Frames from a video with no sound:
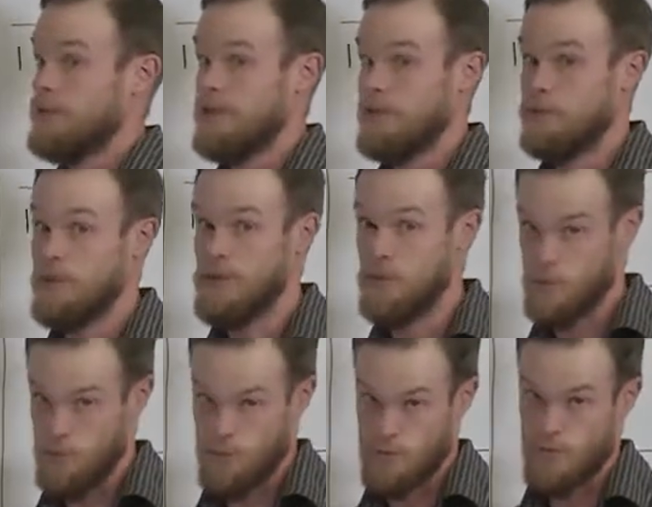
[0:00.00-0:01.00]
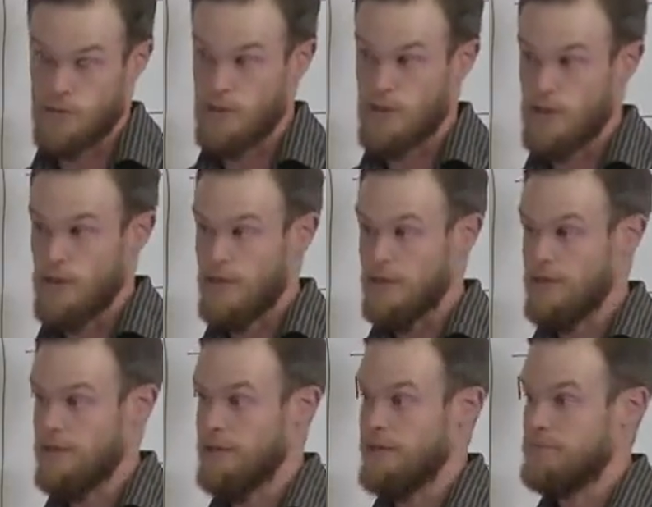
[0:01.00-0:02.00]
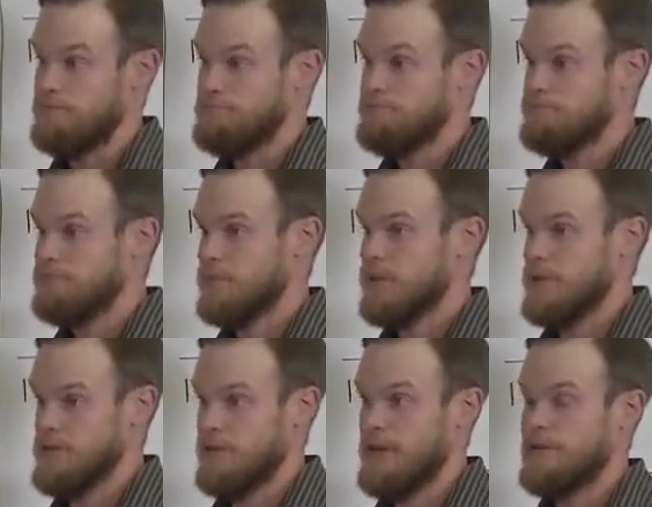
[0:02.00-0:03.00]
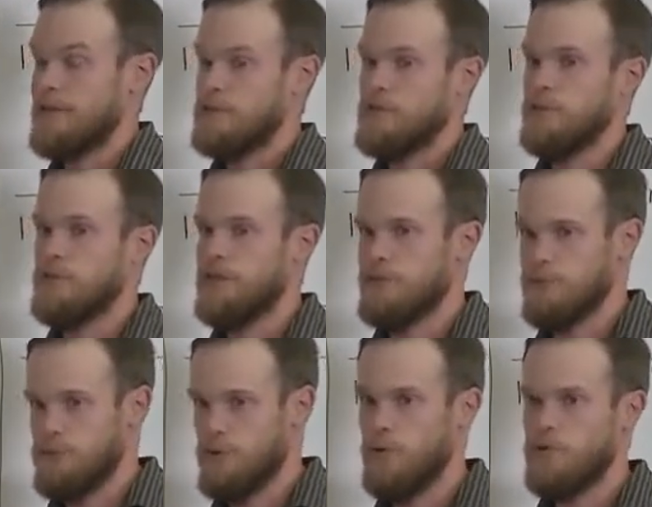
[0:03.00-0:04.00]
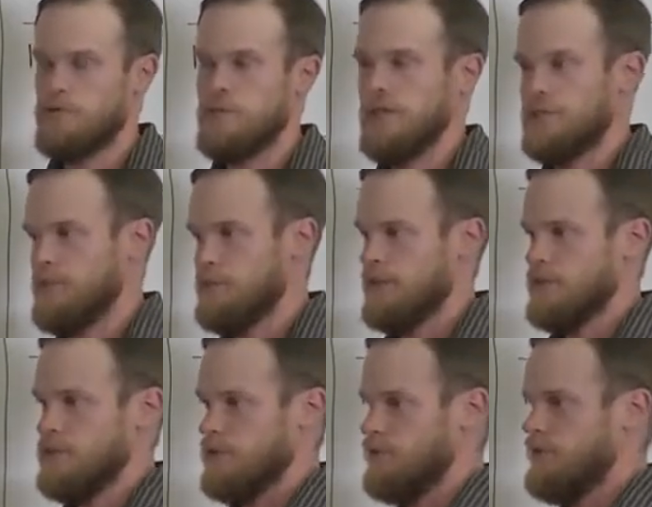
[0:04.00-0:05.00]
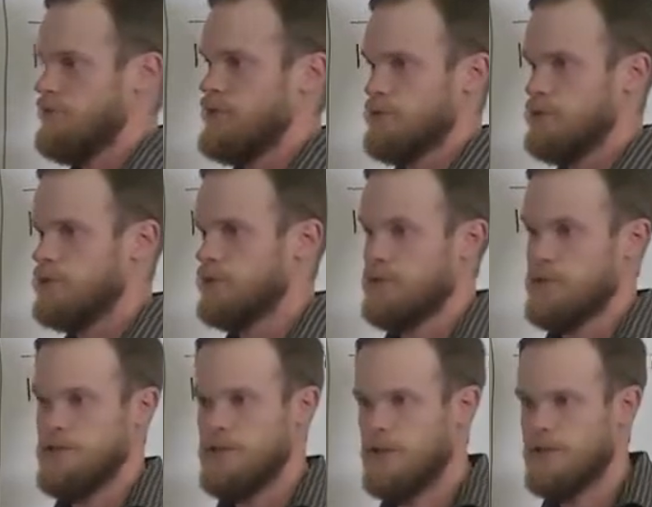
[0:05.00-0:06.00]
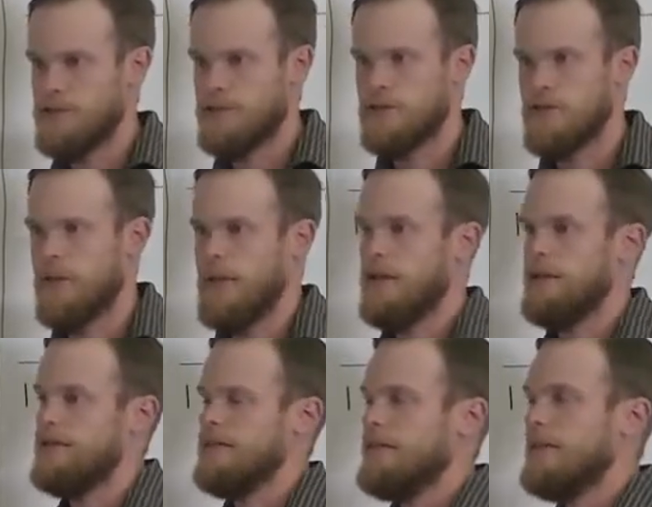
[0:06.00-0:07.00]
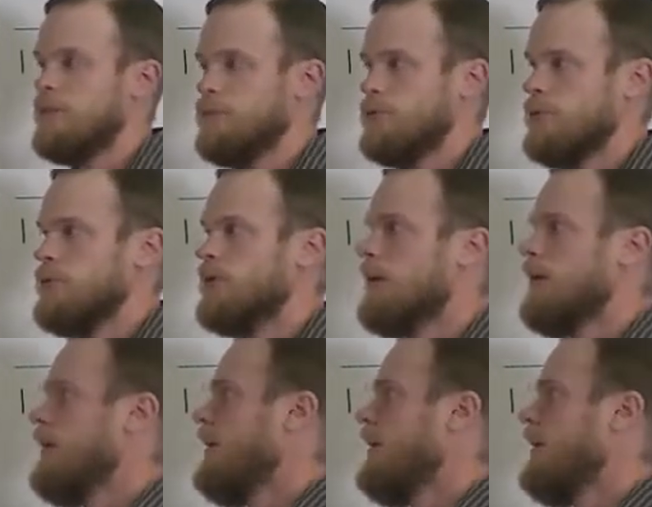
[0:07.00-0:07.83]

believe we do, because a lot of times people think of soul as being something sort of invisible or mysterious, and in Hebrew,